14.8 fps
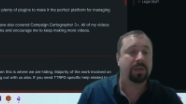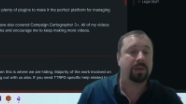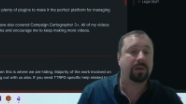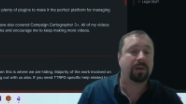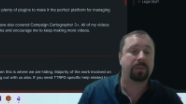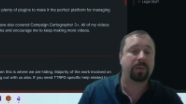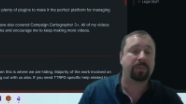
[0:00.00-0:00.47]

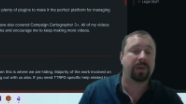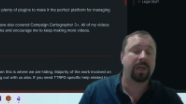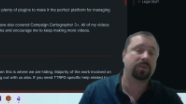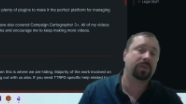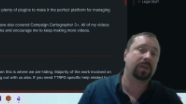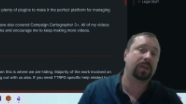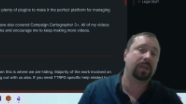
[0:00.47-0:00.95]
All right, my
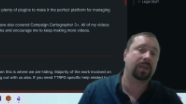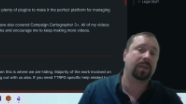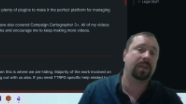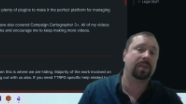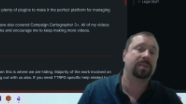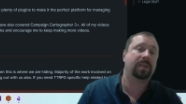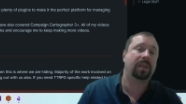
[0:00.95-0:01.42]
Patreon link
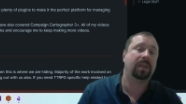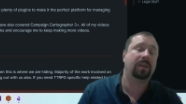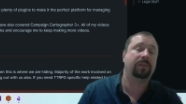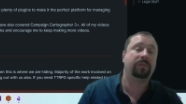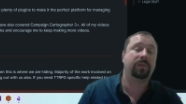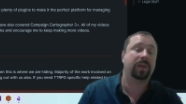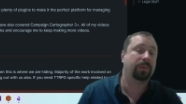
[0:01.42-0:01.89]
is here
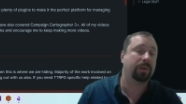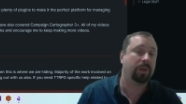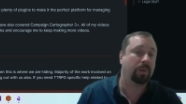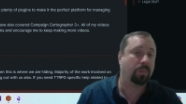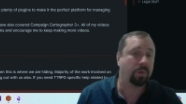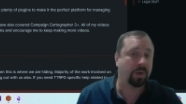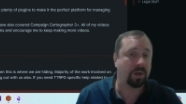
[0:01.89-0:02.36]
for anyone
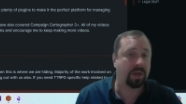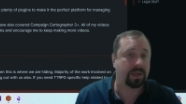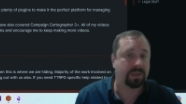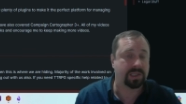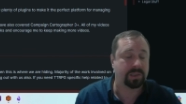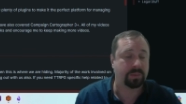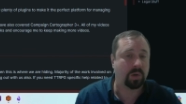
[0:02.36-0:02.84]
who would like
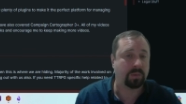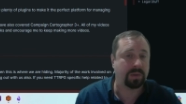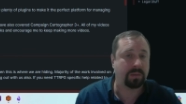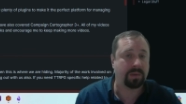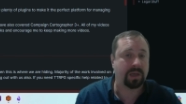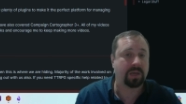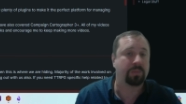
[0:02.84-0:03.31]
to support
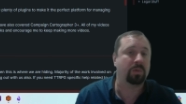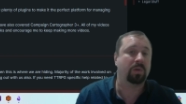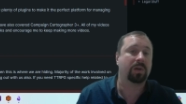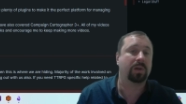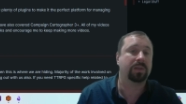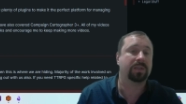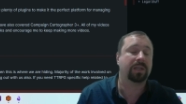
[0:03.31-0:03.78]
me make more
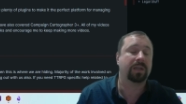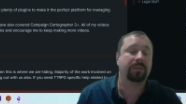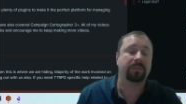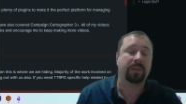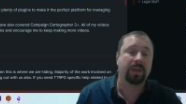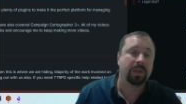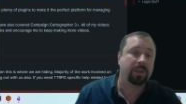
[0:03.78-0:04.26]

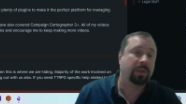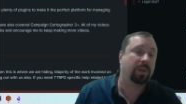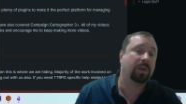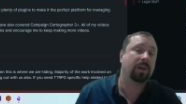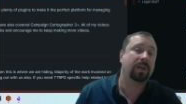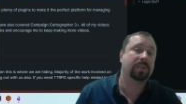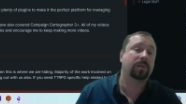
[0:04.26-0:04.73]
content. You
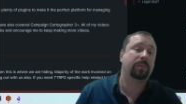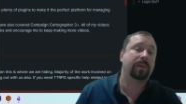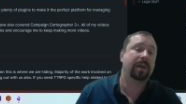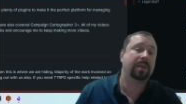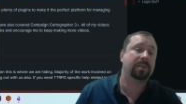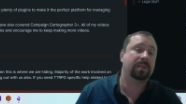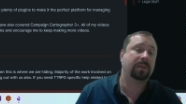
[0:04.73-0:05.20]
guys are
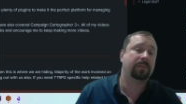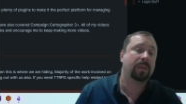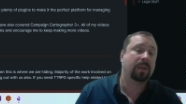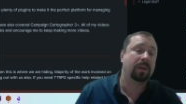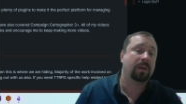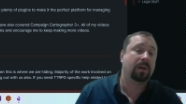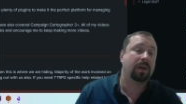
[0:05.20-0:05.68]
amazing.
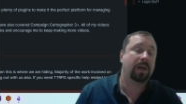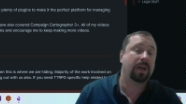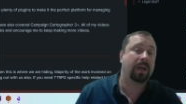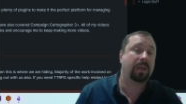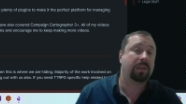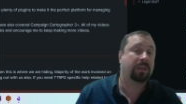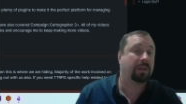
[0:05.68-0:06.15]

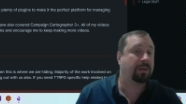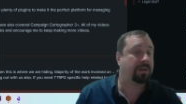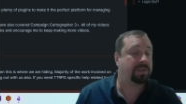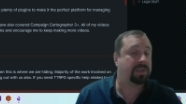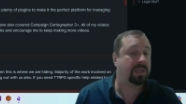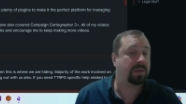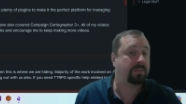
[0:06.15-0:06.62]
I think I
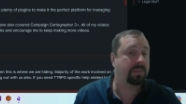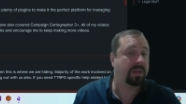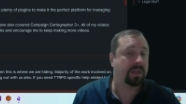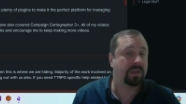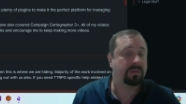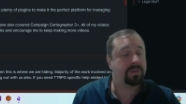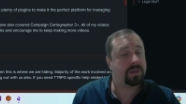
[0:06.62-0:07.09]
just hit 1
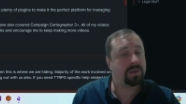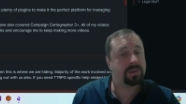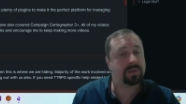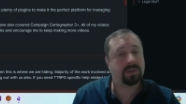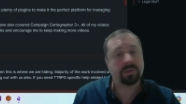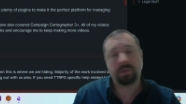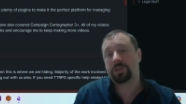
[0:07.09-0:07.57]
million views
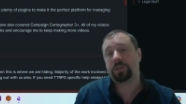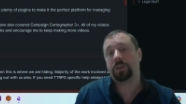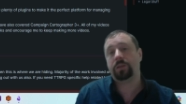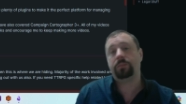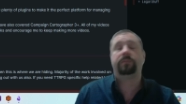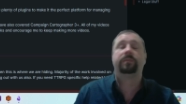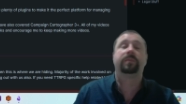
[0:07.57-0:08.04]
on
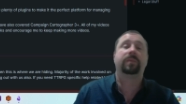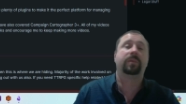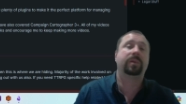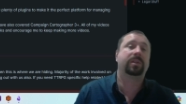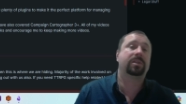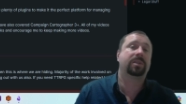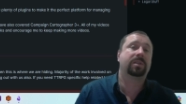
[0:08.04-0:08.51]
YouTube,
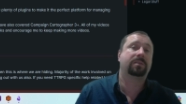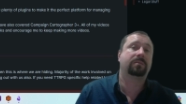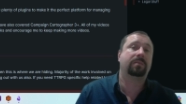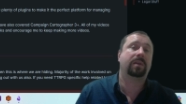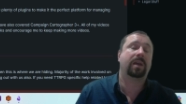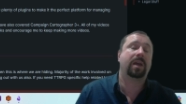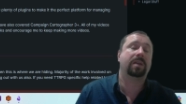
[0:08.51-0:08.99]
which
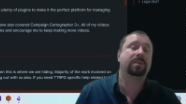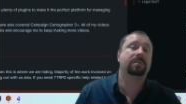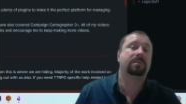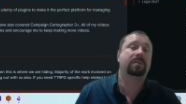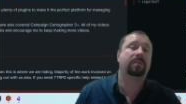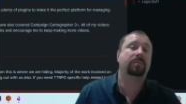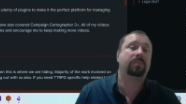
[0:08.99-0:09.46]
has
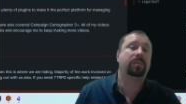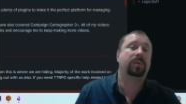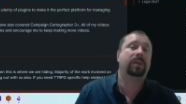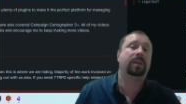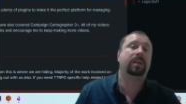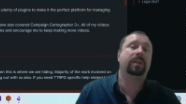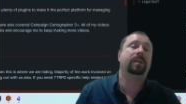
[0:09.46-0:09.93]

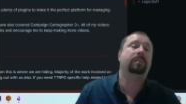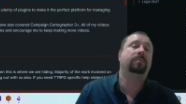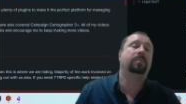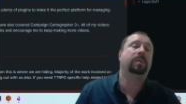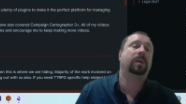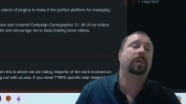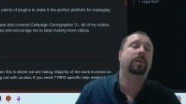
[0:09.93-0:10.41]
completely
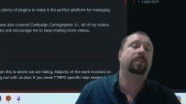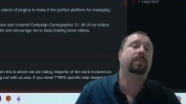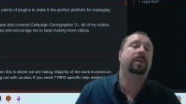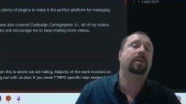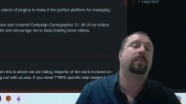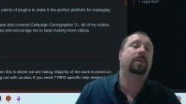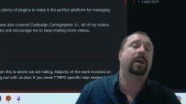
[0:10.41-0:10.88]
blown
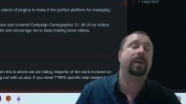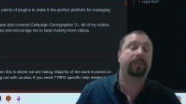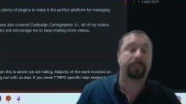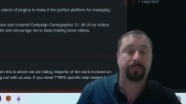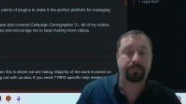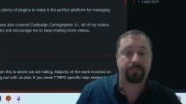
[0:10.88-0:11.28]
me away.